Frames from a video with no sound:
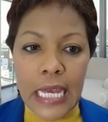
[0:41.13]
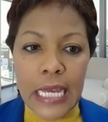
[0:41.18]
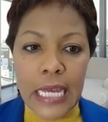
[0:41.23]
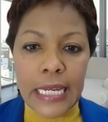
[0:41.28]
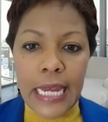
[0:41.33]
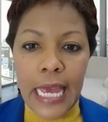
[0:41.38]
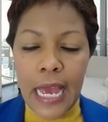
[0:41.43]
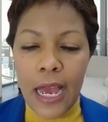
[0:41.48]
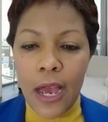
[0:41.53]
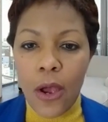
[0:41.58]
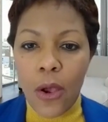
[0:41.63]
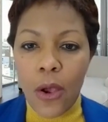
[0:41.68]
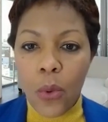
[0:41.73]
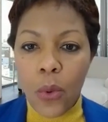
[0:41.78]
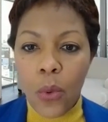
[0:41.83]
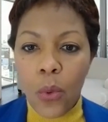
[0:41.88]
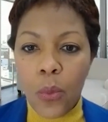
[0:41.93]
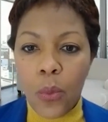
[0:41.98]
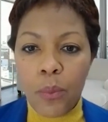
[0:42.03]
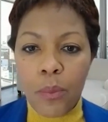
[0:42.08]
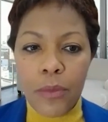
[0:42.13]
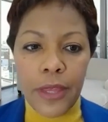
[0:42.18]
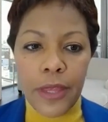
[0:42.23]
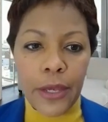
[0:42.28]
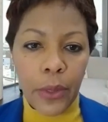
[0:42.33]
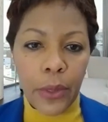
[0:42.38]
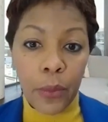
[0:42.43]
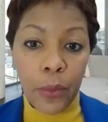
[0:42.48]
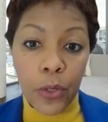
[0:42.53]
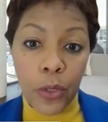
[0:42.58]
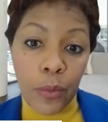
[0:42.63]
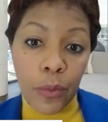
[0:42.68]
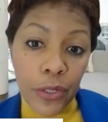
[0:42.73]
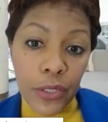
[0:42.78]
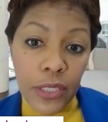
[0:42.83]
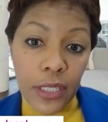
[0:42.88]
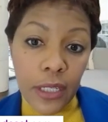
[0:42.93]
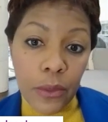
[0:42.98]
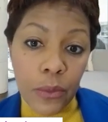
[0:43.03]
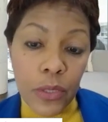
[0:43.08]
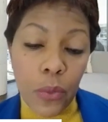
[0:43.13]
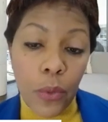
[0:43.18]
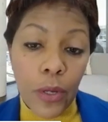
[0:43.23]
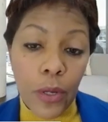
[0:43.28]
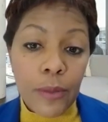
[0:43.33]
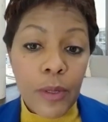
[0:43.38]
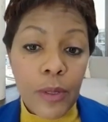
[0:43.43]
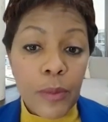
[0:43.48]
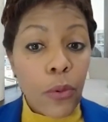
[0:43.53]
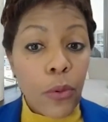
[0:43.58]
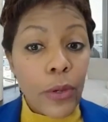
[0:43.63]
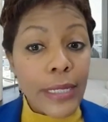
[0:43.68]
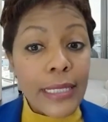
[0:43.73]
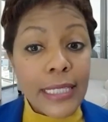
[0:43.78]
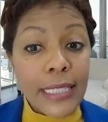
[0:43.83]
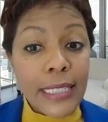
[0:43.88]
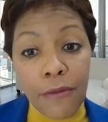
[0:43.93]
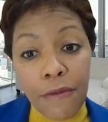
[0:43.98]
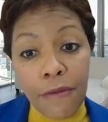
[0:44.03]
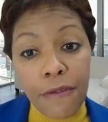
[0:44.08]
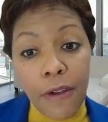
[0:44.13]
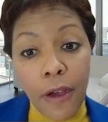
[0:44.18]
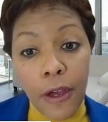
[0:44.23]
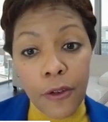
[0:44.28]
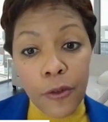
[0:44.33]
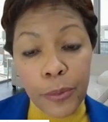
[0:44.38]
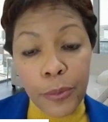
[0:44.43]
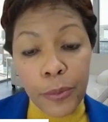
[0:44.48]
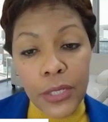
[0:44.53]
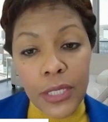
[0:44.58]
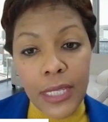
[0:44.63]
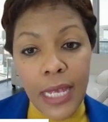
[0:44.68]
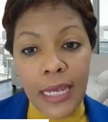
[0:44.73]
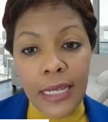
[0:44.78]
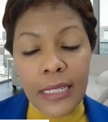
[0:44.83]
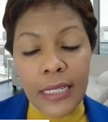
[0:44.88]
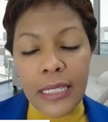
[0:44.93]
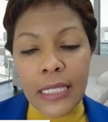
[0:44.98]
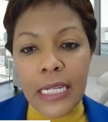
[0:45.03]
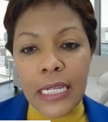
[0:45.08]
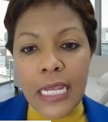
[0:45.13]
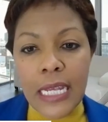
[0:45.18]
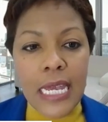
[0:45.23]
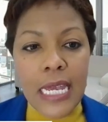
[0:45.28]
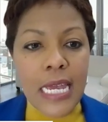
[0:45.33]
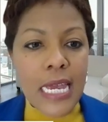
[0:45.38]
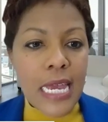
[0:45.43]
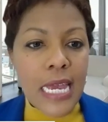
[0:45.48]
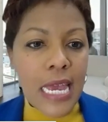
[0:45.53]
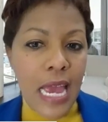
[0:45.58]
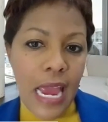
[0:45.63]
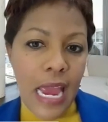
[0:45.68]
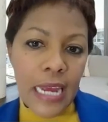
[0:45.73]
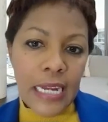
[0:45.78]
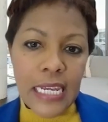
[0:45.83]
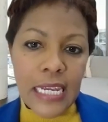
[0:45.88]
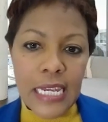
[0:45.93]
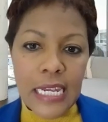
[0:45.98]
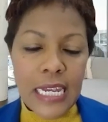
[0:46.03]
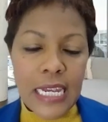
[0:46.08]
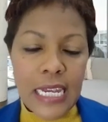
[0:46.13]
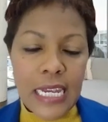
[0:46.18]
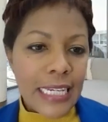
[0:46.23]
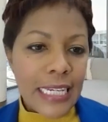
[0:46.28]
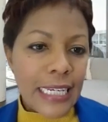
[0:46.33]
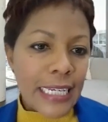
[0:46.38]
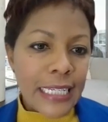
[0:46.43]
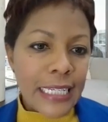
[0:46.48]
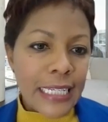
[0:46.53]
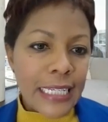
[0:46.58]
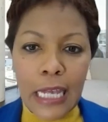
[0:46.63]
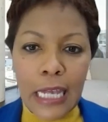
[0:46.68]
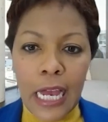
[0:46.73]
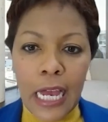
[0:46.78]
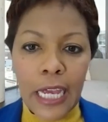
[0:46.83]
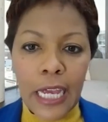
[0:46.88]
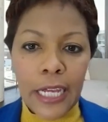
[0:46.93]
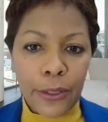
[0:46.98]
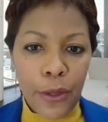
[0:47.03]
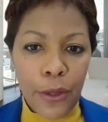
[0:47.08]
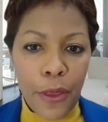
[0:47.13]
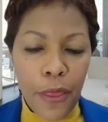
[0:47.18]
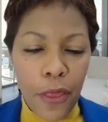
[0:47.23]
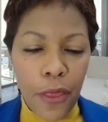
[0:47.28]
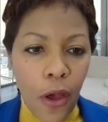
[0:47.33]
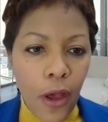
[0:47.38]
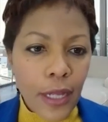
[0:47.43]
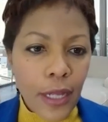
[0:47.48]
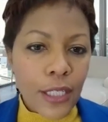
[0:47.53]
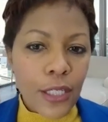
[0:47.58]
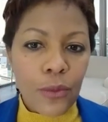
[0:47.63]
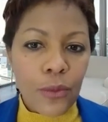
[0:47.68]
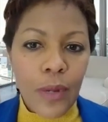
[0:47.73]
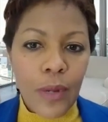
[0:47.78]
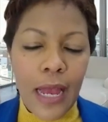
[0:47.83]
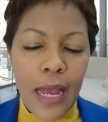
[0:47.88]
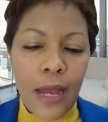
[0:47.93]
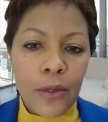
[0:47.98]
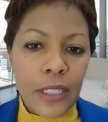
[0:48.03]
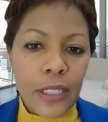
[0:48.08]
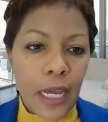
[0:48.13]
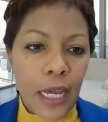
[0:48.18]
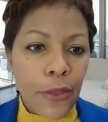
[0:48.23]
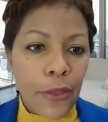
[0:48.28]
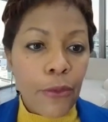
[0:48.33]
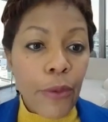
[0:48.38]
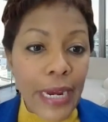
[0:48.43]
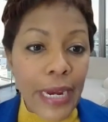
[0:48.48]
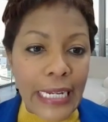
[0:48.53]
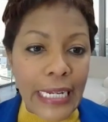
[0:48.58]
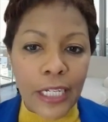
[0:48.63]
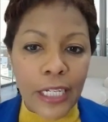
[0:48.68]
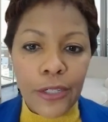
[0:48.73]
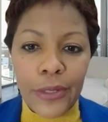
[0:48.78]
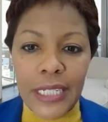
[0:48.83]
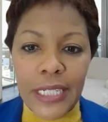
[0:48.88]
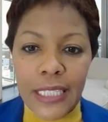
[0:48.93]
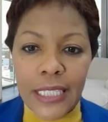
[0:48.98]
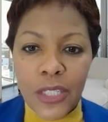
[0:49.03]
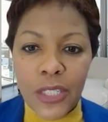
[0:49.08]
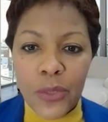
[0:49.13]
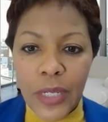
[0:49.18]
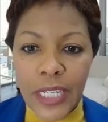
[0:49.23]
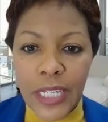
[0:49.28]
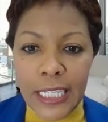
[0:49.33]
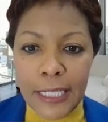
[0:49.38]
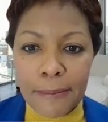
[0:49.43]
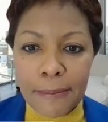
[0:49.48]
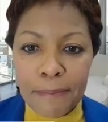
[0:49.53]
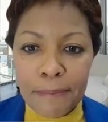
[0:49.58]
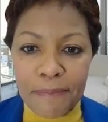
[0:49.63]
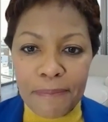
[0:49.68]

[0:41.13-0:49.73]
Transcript: Now, there were rumors that it was going to be 0.75%. Any insight or thoughts around the rate increase this week?